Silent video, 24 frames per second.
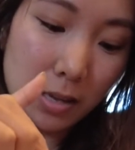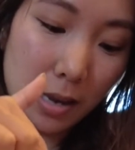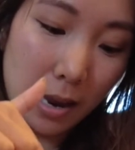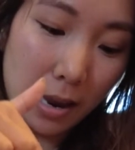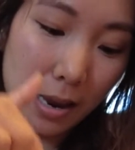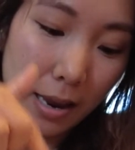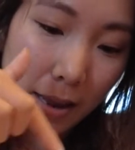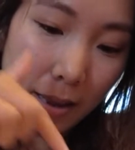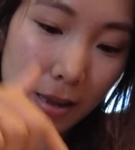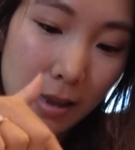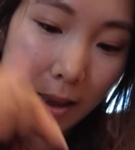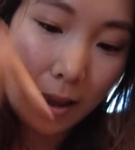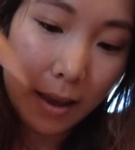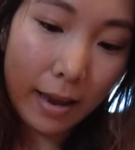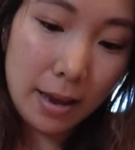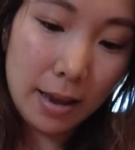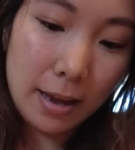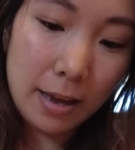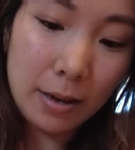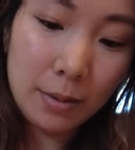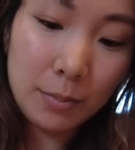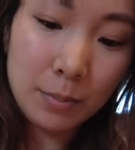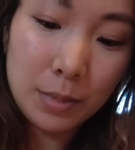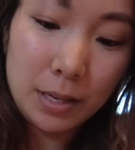egg,
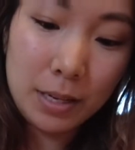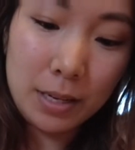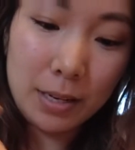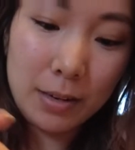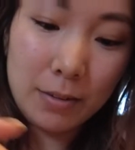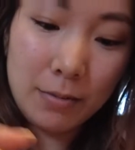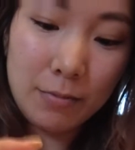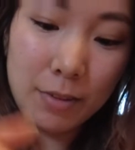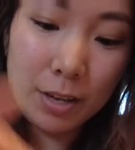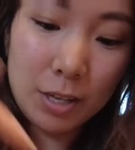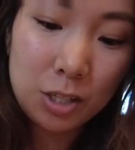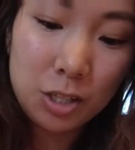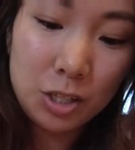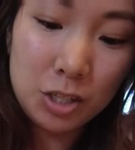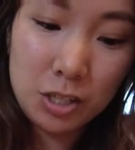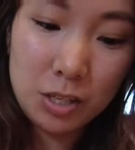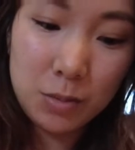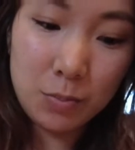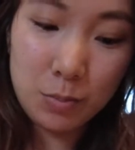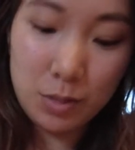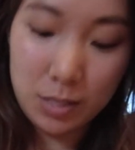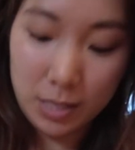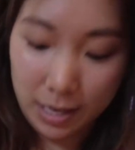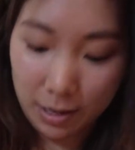ham, and veggies
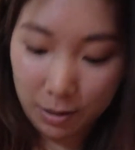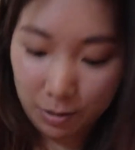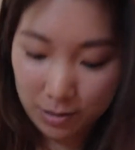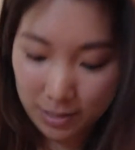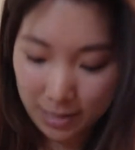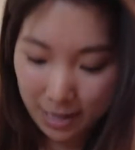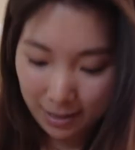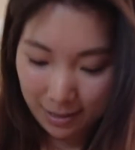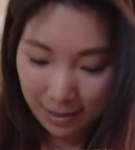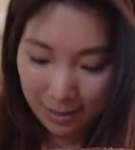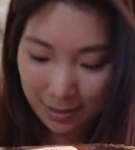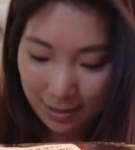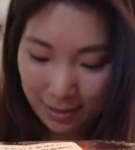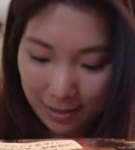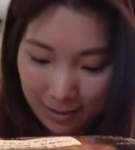and potato salad.